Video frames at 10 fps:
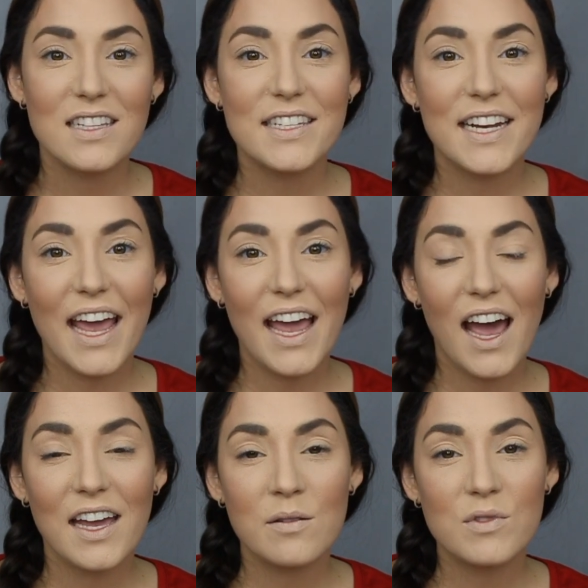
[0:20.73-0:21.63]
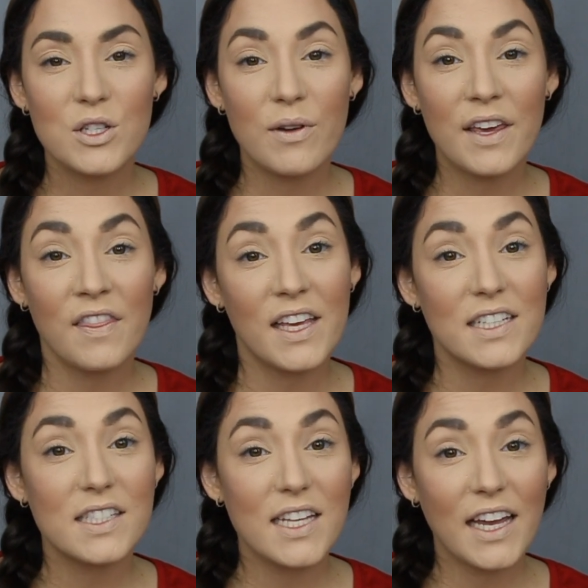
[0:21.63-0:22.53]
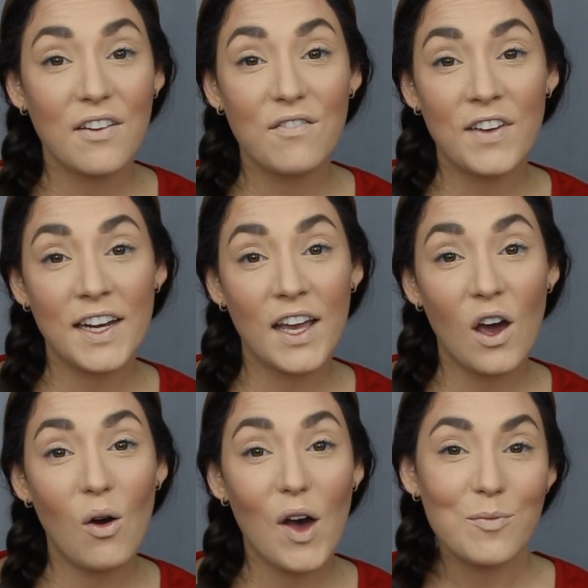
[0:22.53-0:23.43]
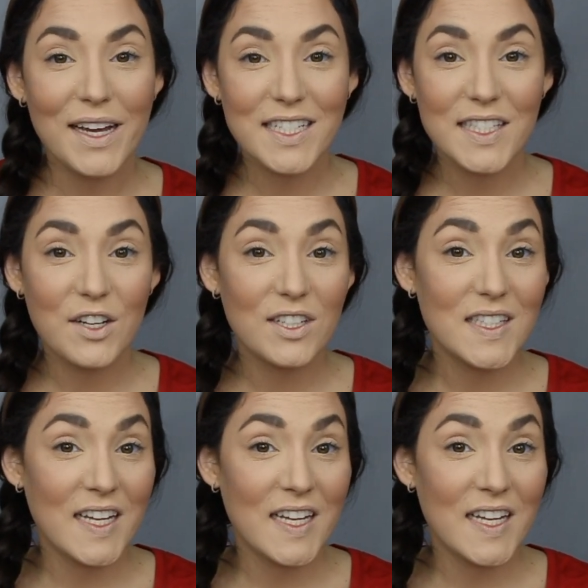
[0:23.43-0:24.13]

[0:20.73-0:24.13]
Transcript: Today I am doing the second video of my Secret